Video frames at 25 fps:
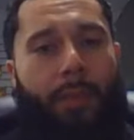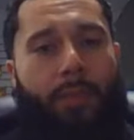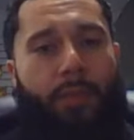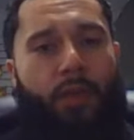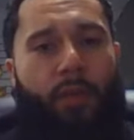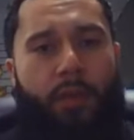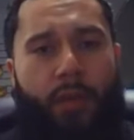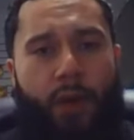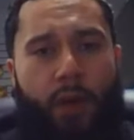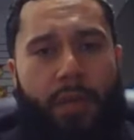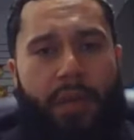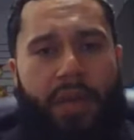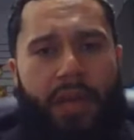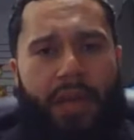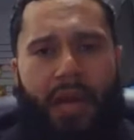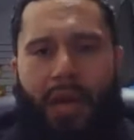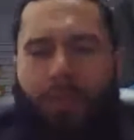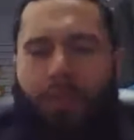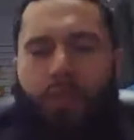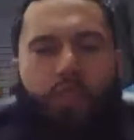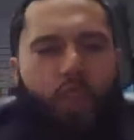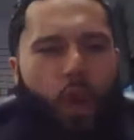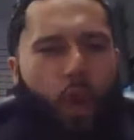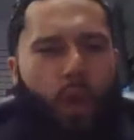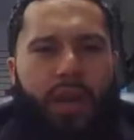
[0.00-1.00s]
You feel me?
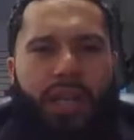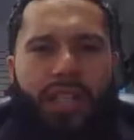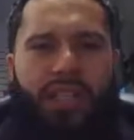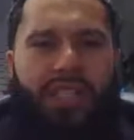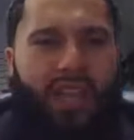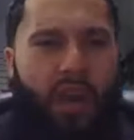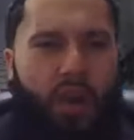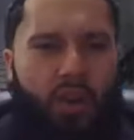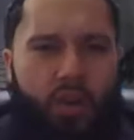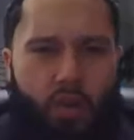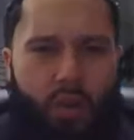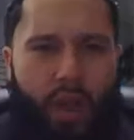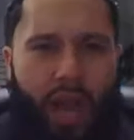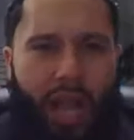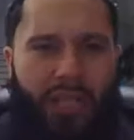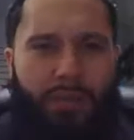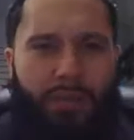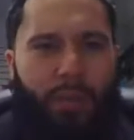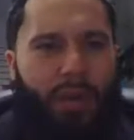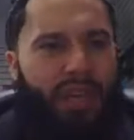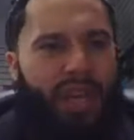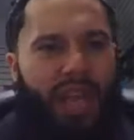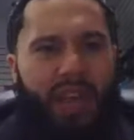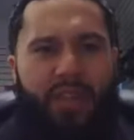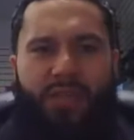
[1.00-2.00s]
I'm sorry to tell you guys,
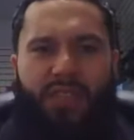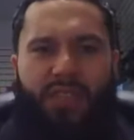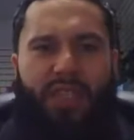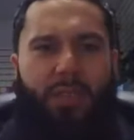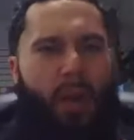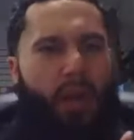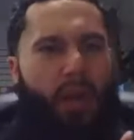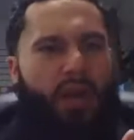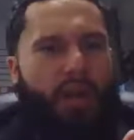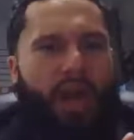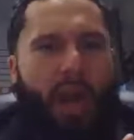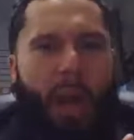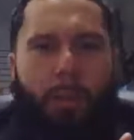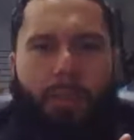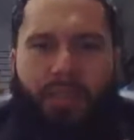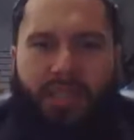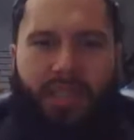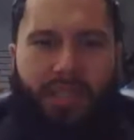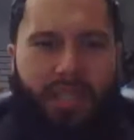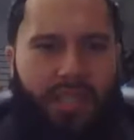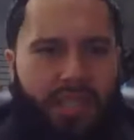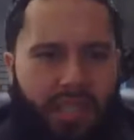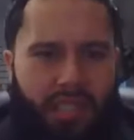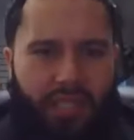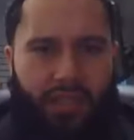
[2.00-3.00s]
but life is about
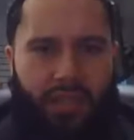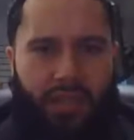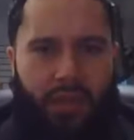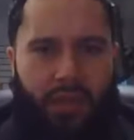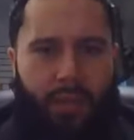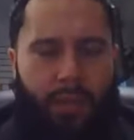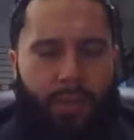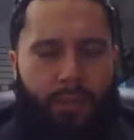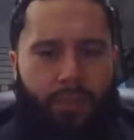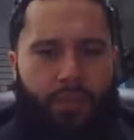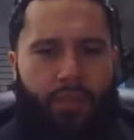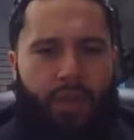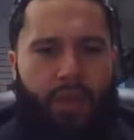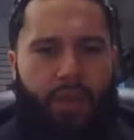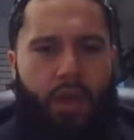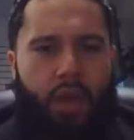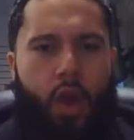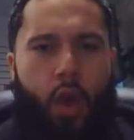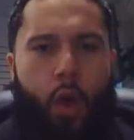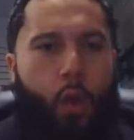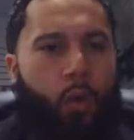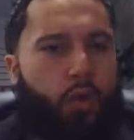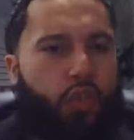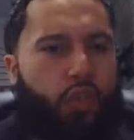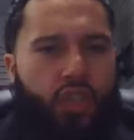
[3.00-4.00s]
competition.
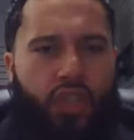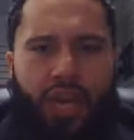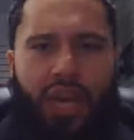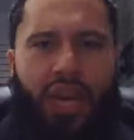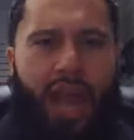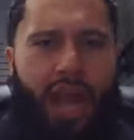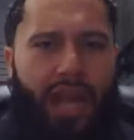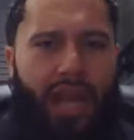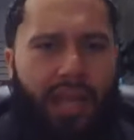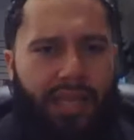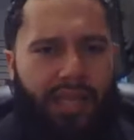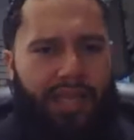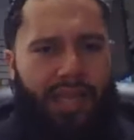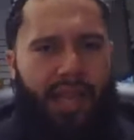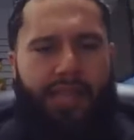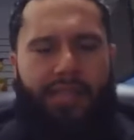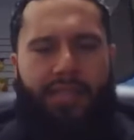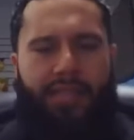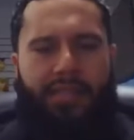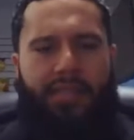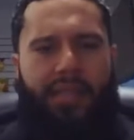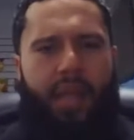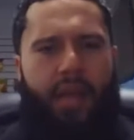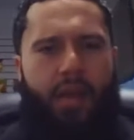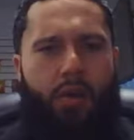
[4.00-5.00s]
Who's gonna lock in
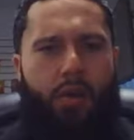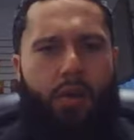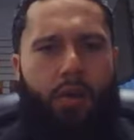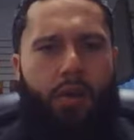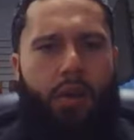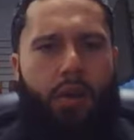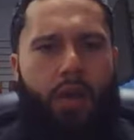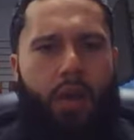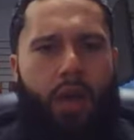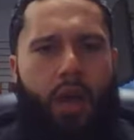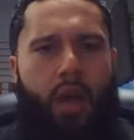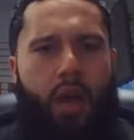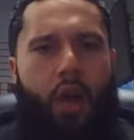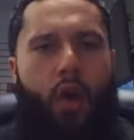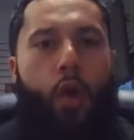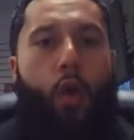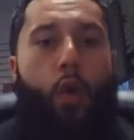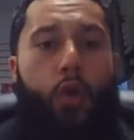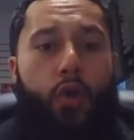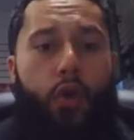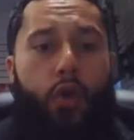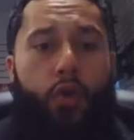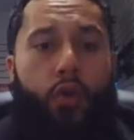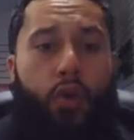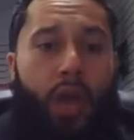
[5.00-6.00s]
that sale?
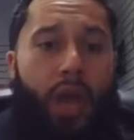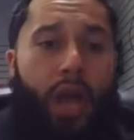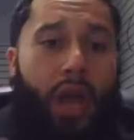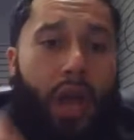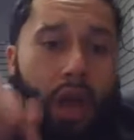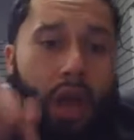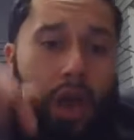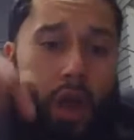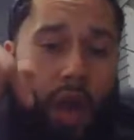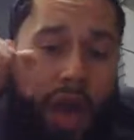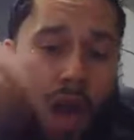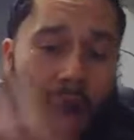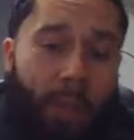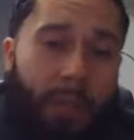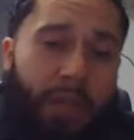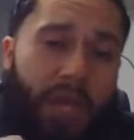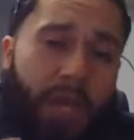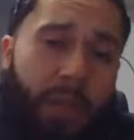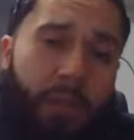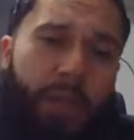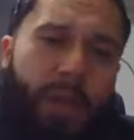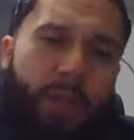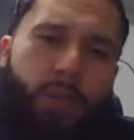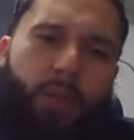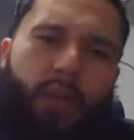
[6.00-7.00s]
Who you? How
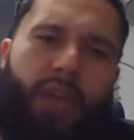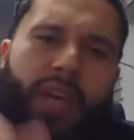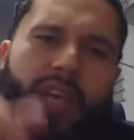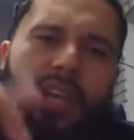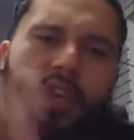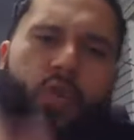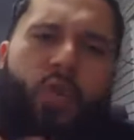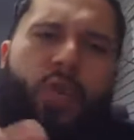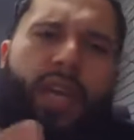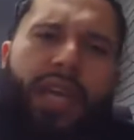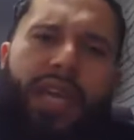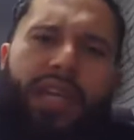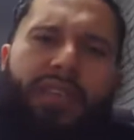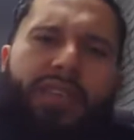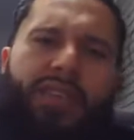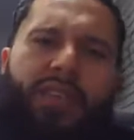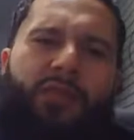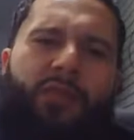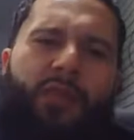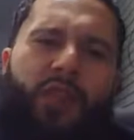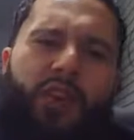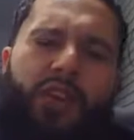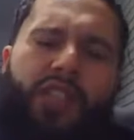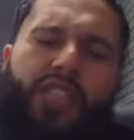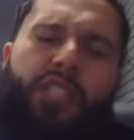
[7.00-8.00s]
many people can you get
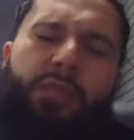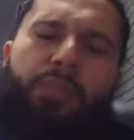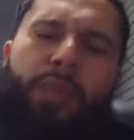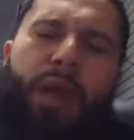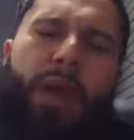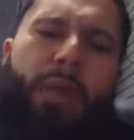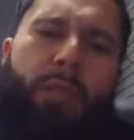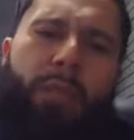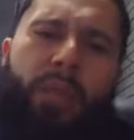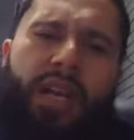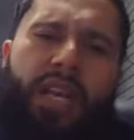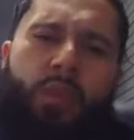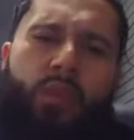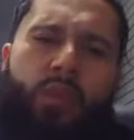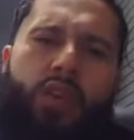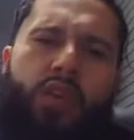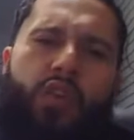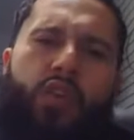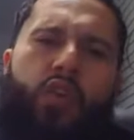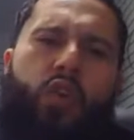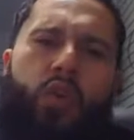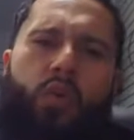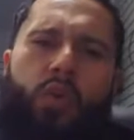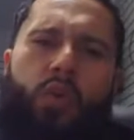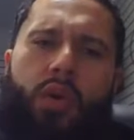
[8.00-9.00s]
to fucking spend money with
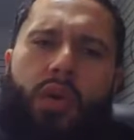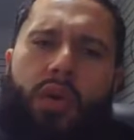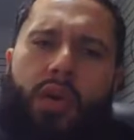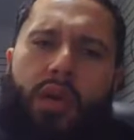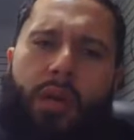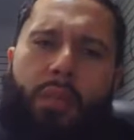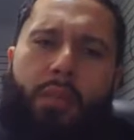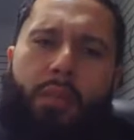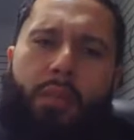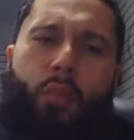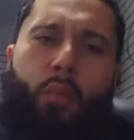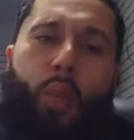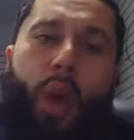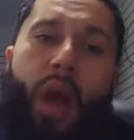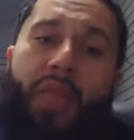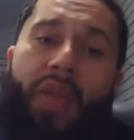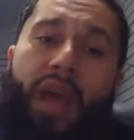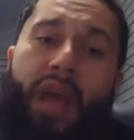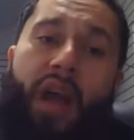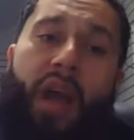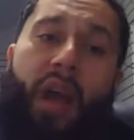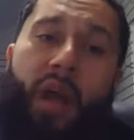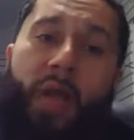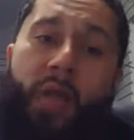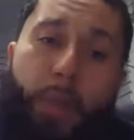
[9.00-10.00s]
you, while
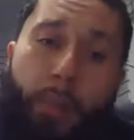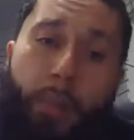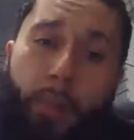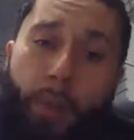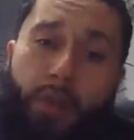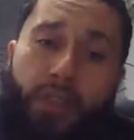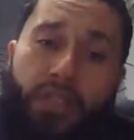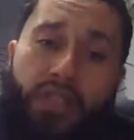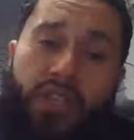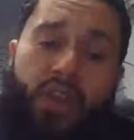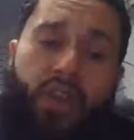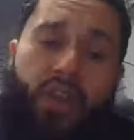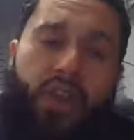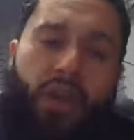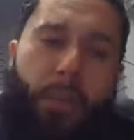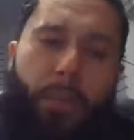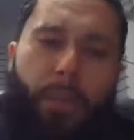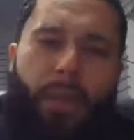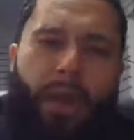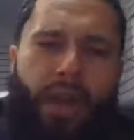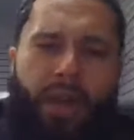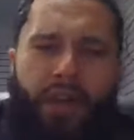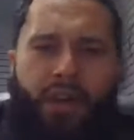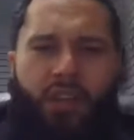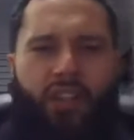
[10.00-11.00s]
that other person, your
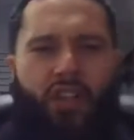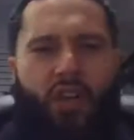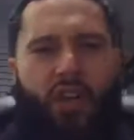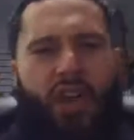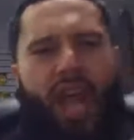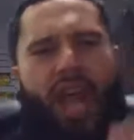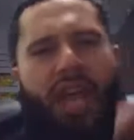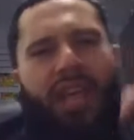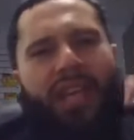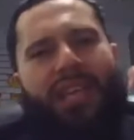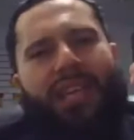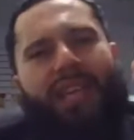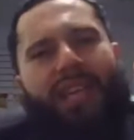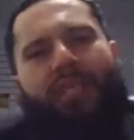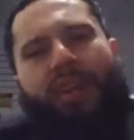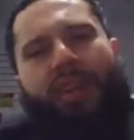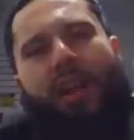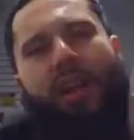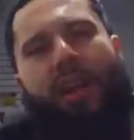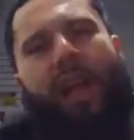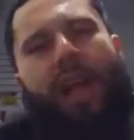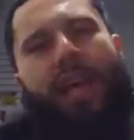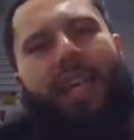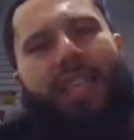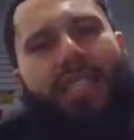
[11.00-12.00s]
competitors, are locking in the
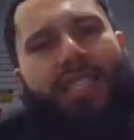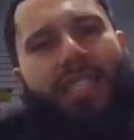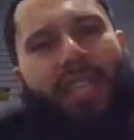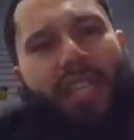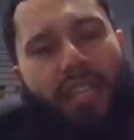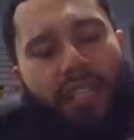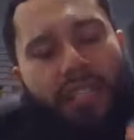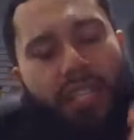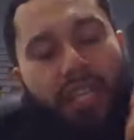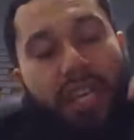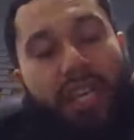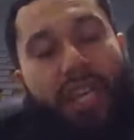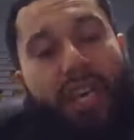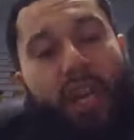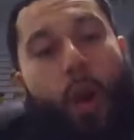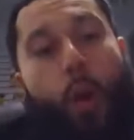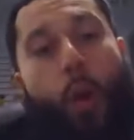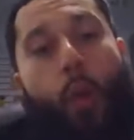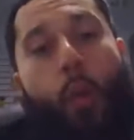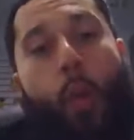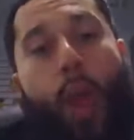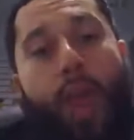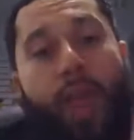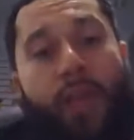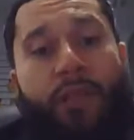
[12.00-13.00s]
clients to get
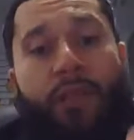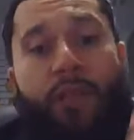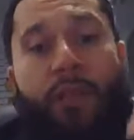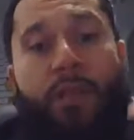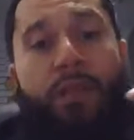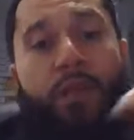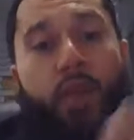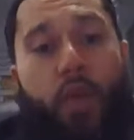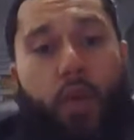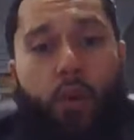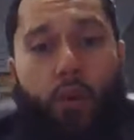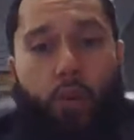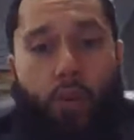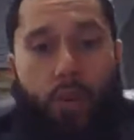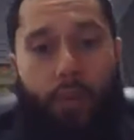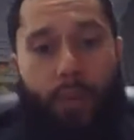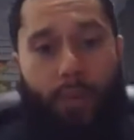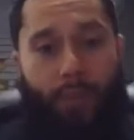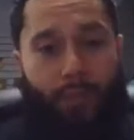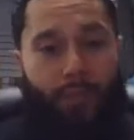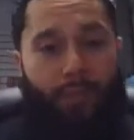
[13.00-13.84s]
away from you?